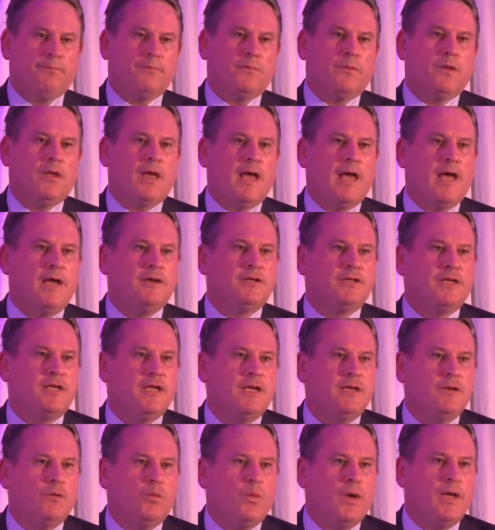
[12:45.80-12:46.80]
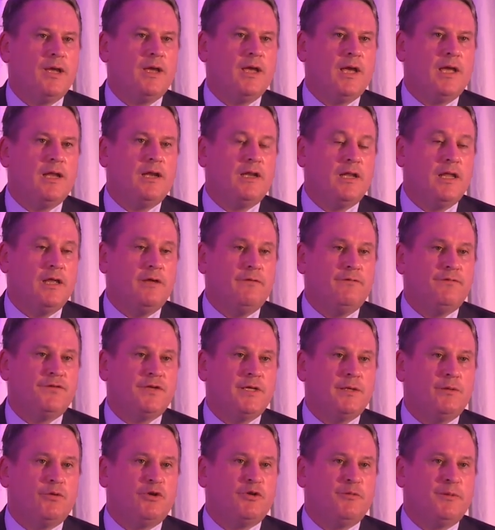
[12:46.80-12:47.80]
had Wingate lived,
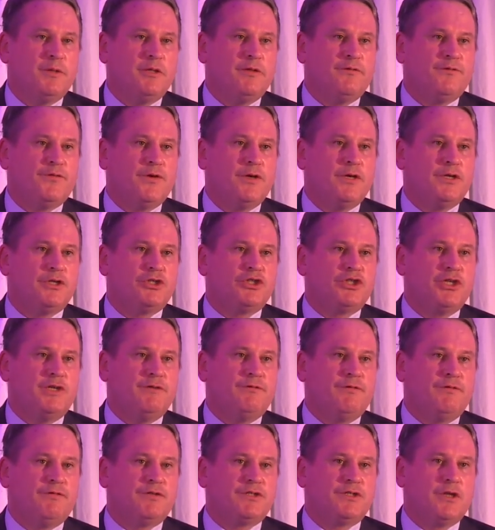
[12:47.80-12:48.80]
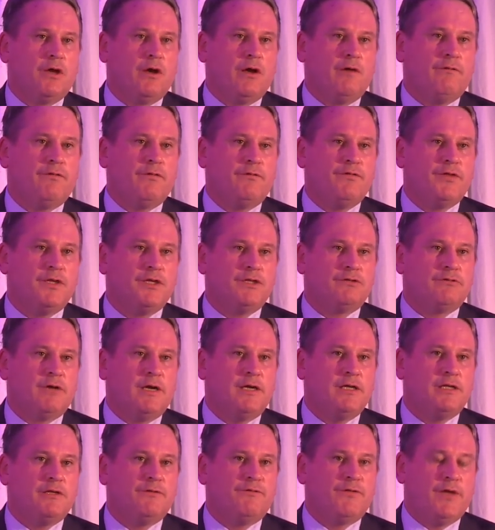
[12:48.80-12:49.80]
he would have been the first Chief of Staff of the
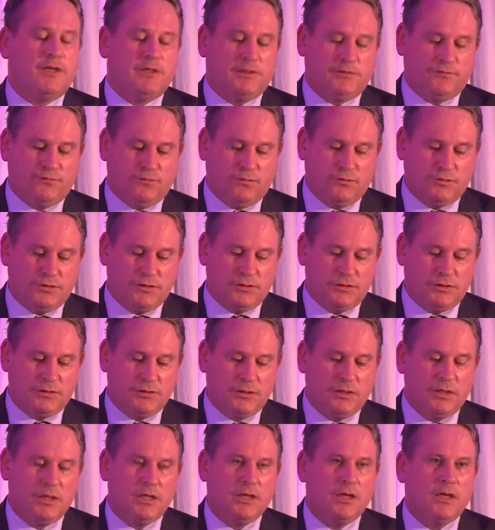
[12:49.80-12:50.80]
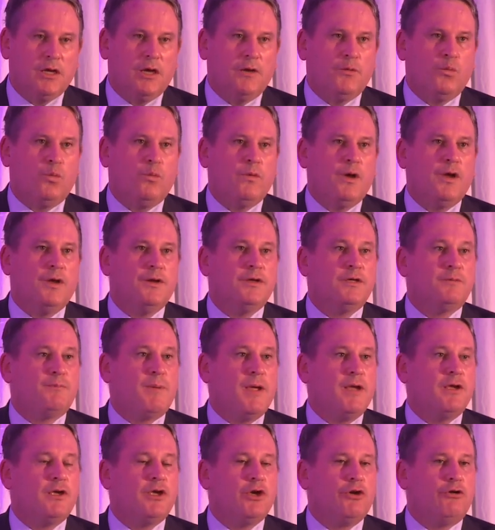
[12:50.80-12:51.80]
Israeli Defense Forces. And
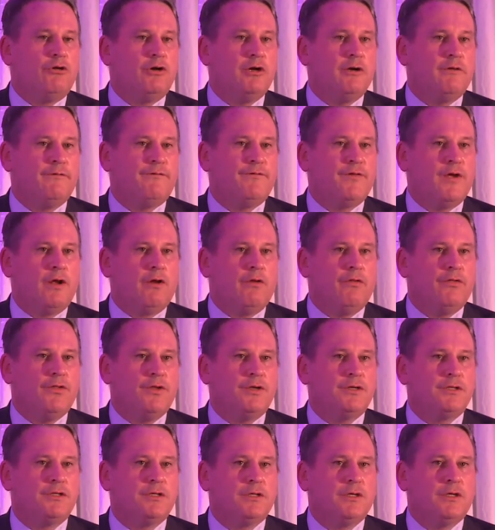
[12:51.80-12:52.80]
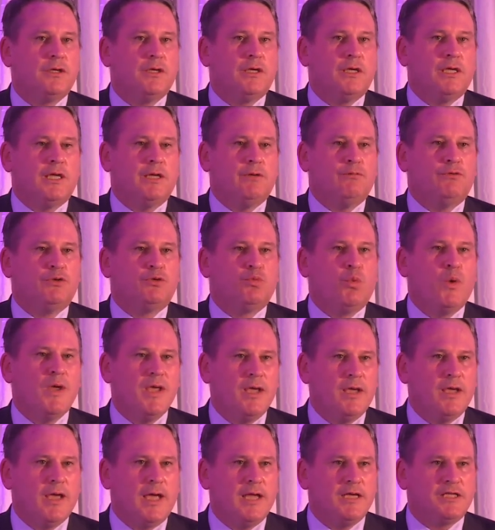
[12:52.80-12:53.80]
Ben-Gurion felt that it was
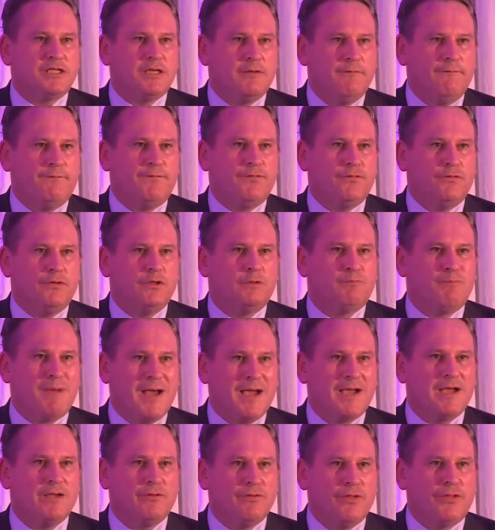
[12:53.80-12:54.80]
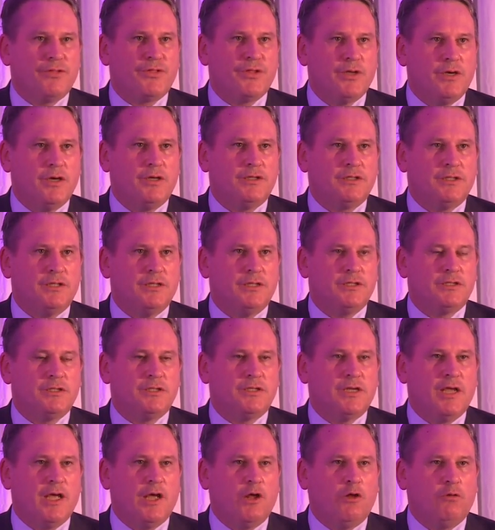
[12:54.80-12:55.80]
Wingate's influence back in the 30s
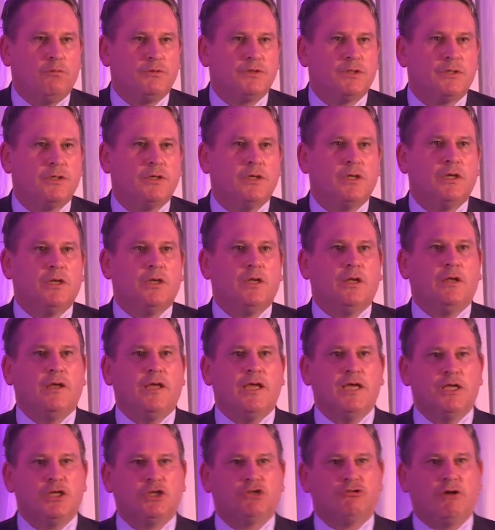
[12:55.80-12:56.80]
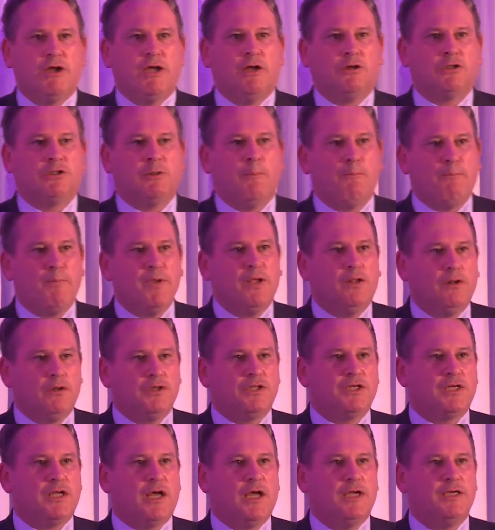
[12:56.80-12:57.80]
that helped Israel to build
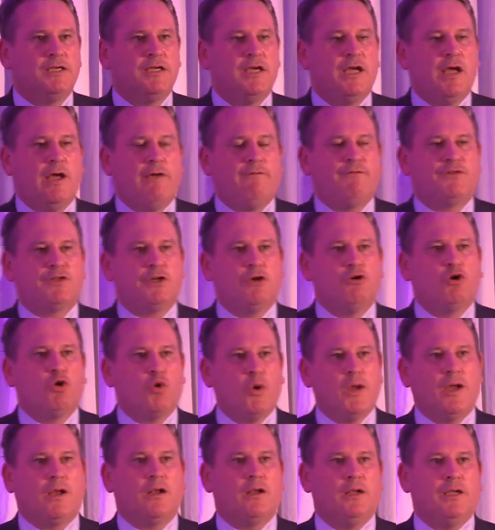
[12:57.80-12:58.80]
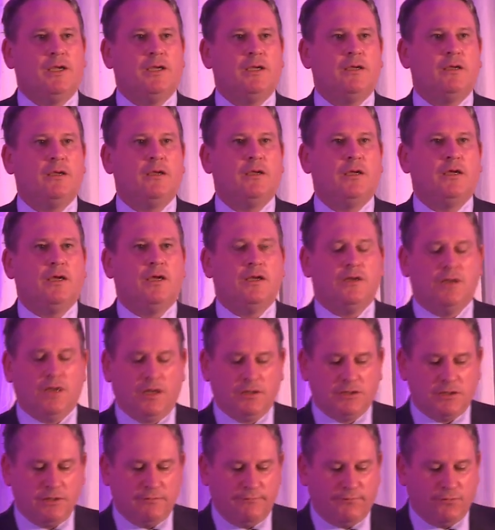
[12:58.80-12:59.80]
an IDF so quickly in
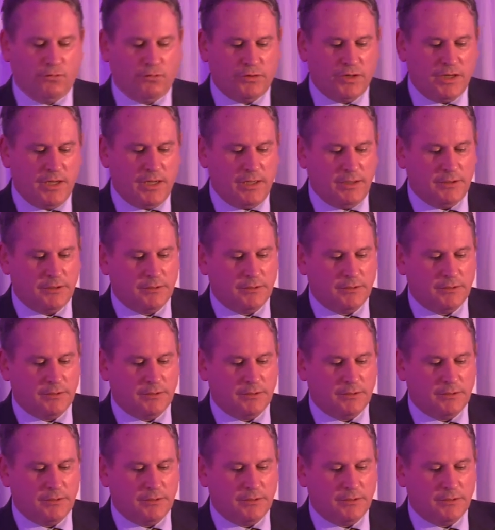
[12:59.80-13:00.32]
1948.